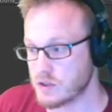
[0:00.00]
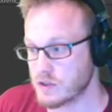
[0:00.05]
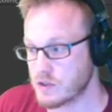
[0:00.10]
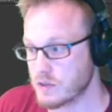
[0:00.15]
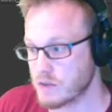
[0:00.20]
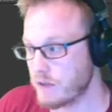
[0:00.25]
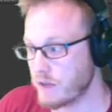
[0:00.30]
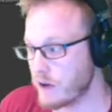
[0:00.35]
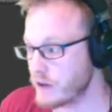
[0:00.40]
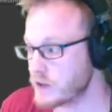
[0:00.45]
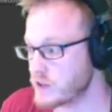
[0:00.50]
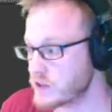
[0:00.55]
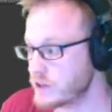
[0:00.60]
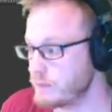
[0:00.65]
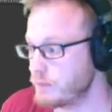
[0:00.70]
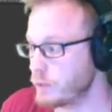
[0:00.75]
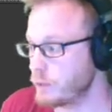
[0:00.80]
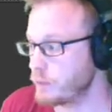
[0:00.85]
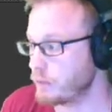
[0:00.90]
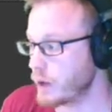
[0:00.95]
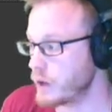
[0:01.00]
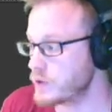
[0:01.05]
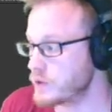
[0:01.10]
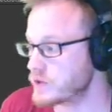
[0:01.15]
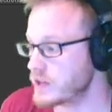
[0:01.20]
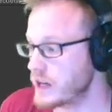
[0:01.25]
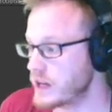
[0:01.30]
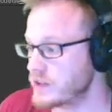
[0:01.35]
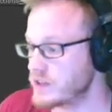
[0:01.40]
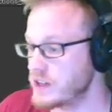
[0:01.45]
some very simple
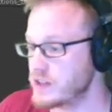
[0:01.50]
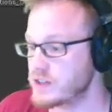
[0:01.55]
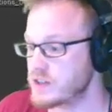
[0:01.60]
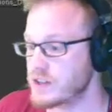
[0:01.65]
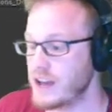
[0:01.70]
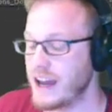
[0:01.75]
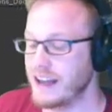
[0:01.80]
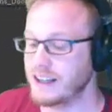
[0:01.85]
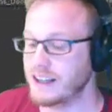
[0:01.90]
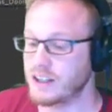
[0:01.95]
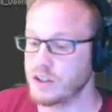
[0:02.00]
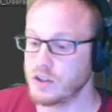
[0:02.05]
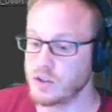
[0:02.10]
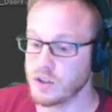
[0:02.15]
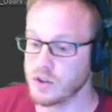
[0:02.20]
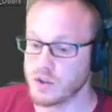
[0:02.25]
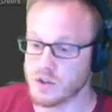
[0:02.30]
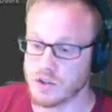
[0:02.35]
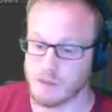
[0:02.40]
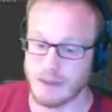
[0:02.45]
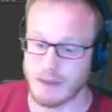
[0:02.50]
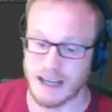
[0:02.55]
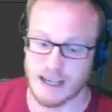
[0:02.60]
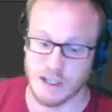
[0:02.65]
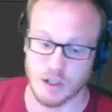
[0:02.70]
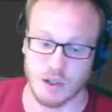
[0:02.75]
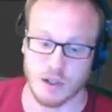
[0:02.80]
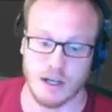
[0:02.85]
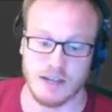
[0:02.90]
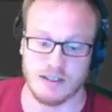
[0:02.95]
processes and can do some
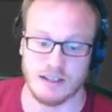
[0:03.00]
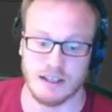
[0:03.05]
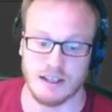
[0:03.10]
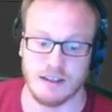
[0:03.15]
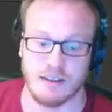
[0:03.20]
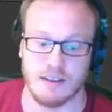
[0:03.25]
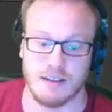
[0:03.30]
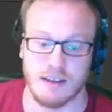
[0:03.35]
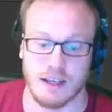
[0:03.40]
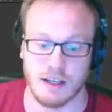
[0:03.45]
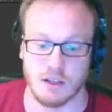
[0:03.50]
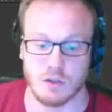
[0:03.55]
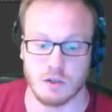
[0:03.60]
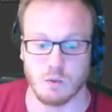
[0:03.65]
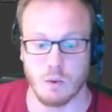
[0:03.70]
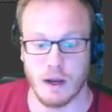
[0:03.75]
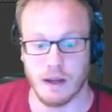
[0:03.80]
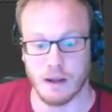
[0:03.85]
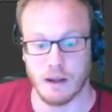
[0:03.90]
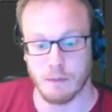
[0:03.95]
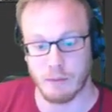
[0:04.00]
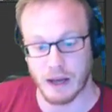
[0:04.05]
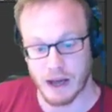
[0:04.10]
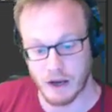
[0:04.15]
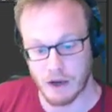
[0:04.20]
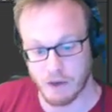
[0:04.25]
interesting things when the player